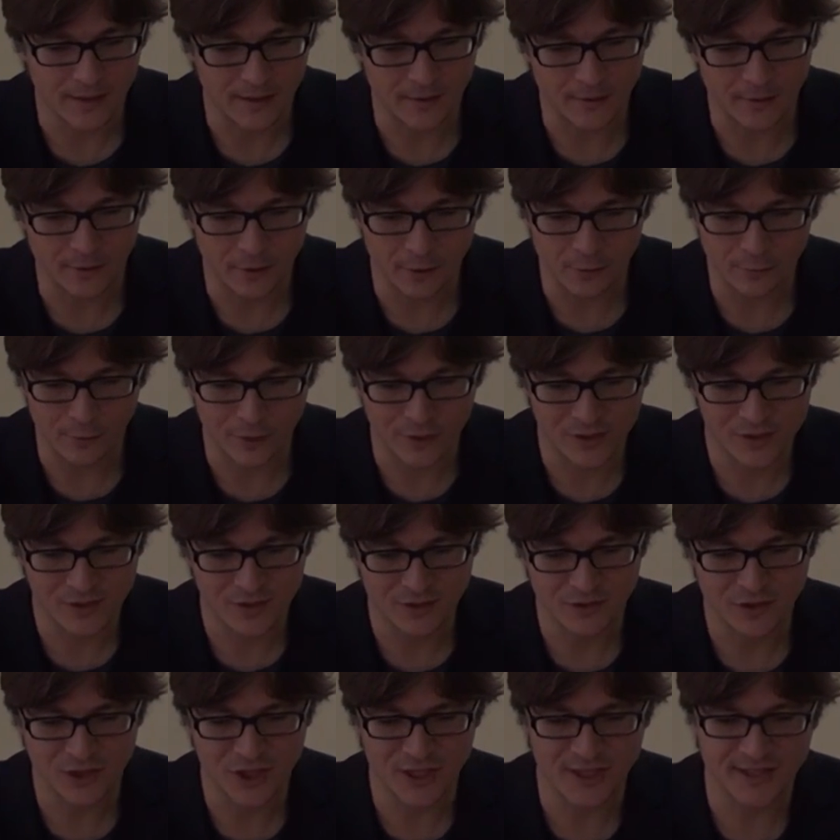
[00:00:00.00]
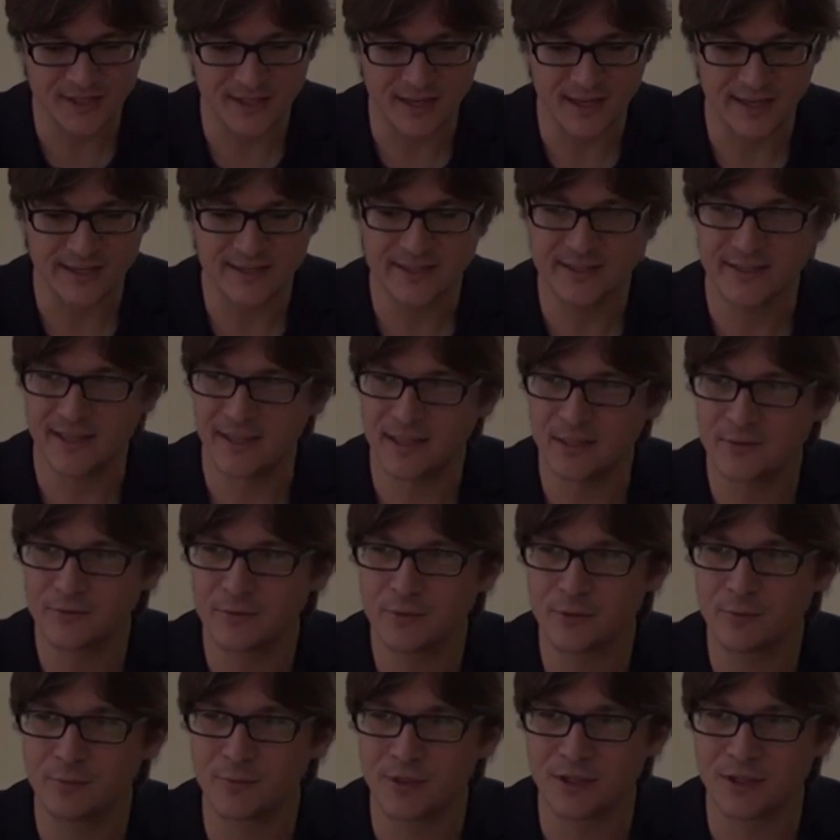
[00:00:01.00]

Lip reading: I don't know what GSA stands for,